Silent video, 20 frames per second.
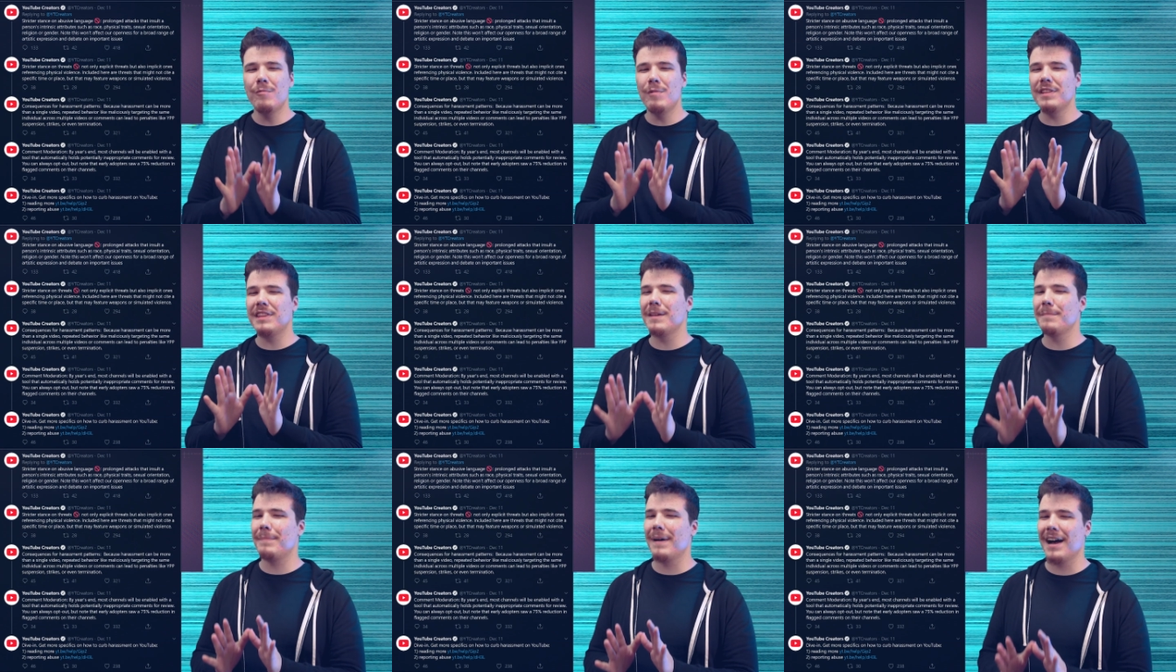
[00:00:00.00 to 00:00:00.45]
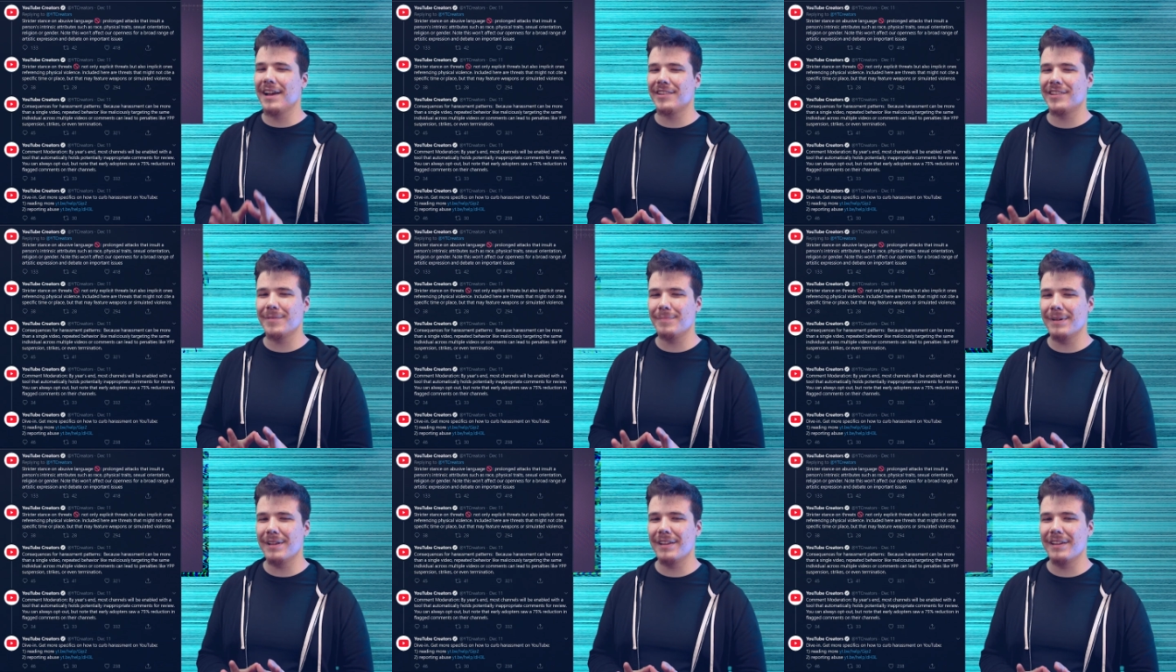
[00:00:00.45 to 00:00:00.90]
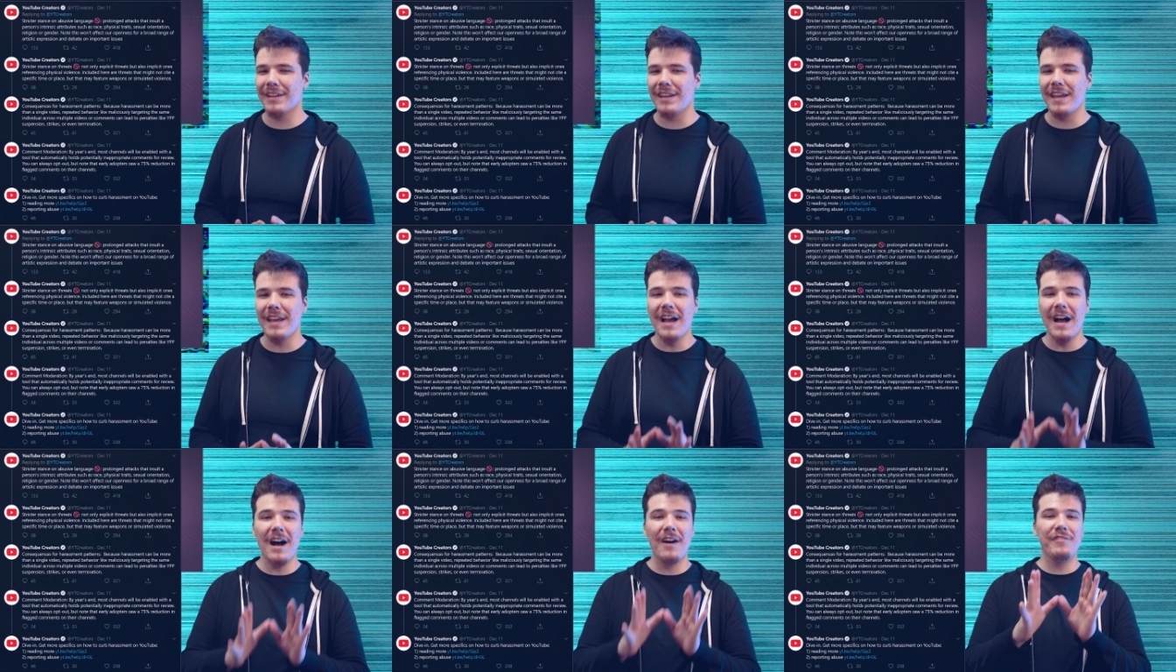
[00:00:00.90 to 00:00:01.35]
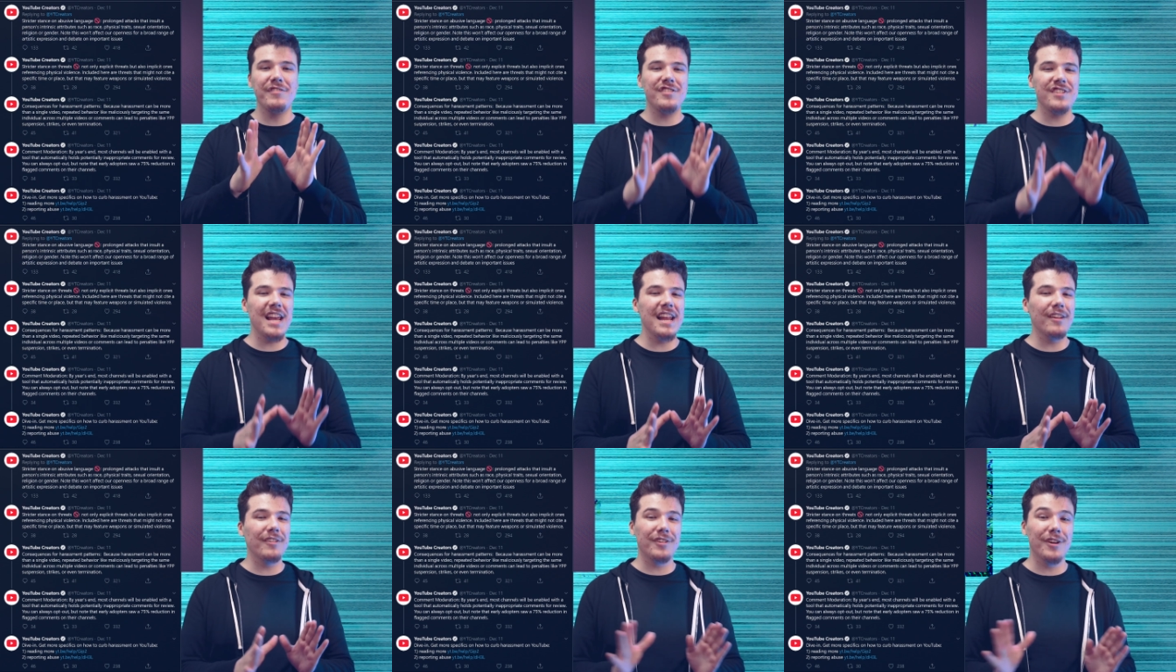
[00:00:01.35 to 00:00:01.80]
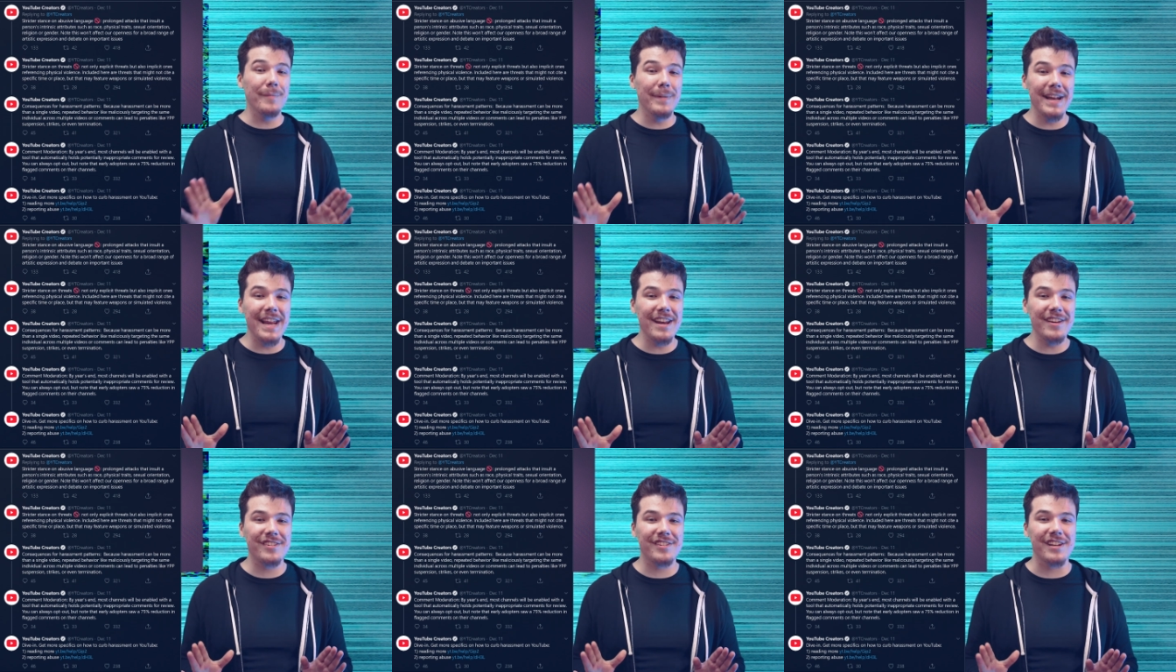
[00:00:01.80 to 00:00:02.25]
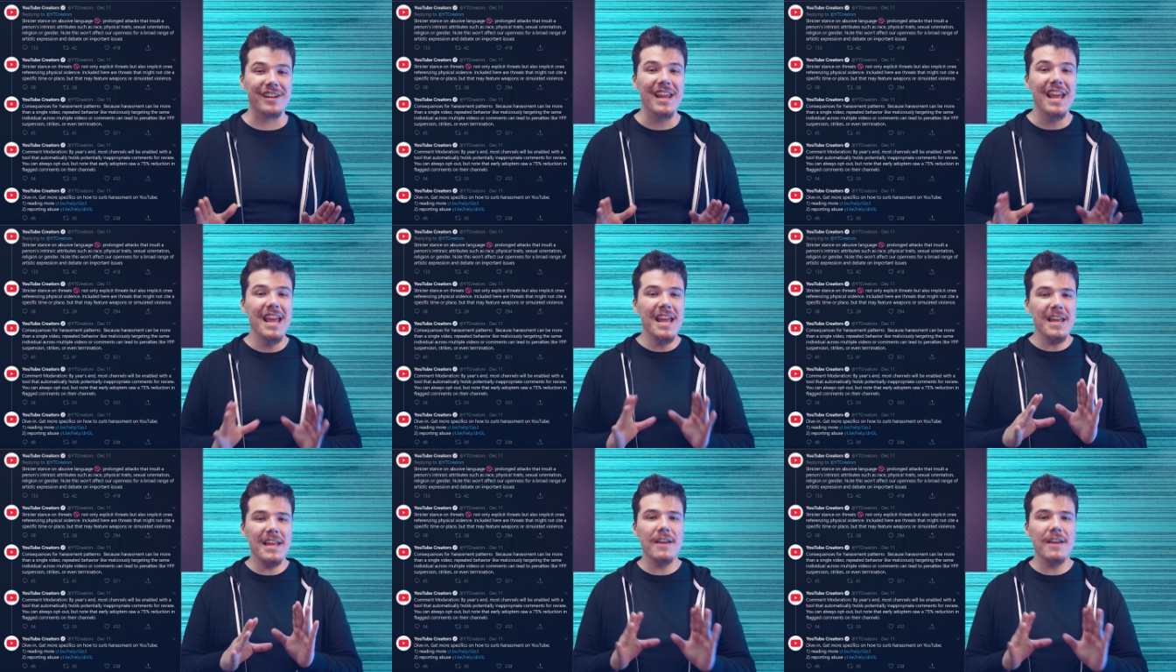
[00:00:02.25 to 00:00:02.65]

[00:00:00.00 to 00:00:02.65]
with the possibility of channel termination